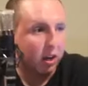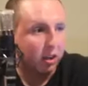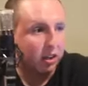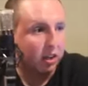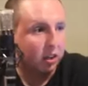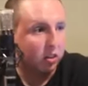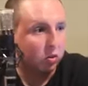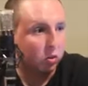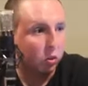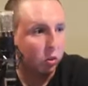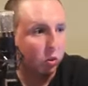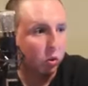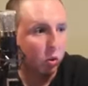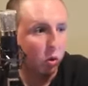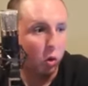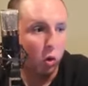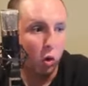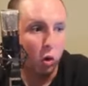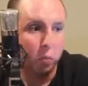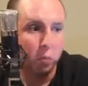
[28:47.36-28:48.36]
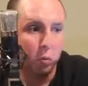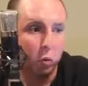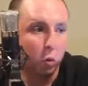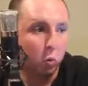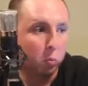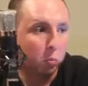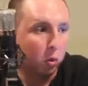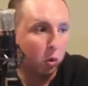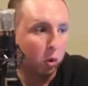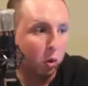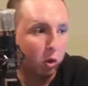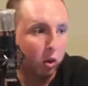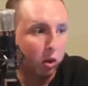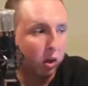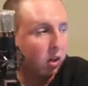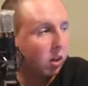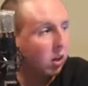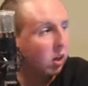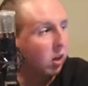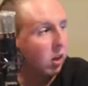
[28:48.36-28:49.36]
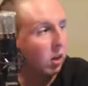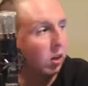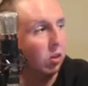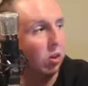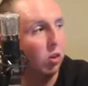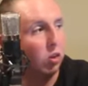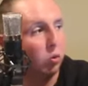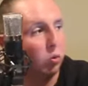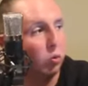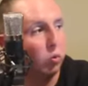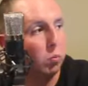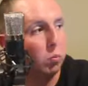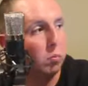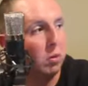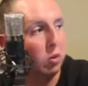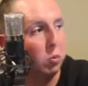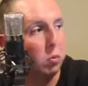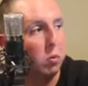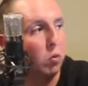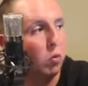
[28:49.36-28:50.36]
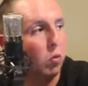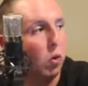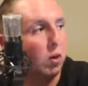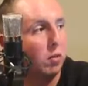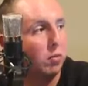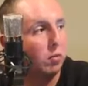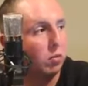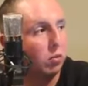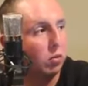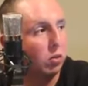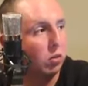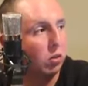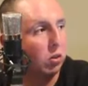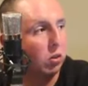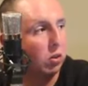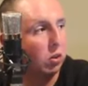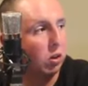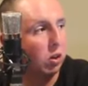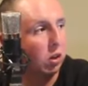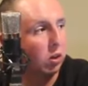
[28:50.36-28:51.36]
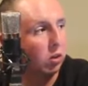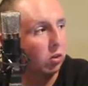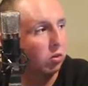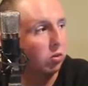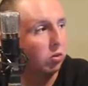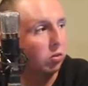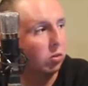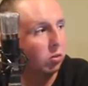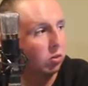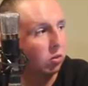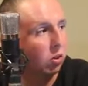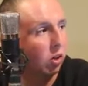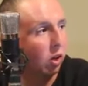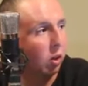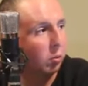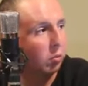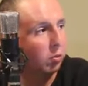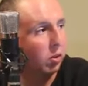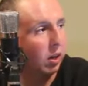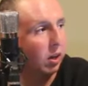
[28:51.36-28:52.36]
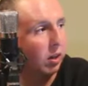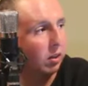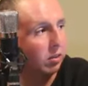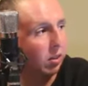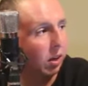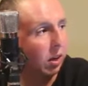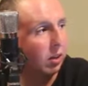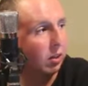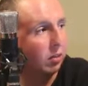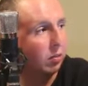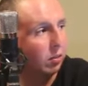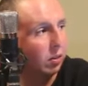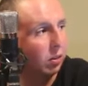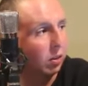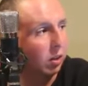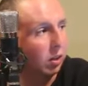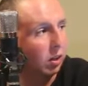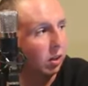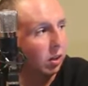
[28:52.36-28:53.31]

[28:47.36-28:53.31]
like Kingston or Portmore is meant to be rough, as you know what I'm saying, as anything.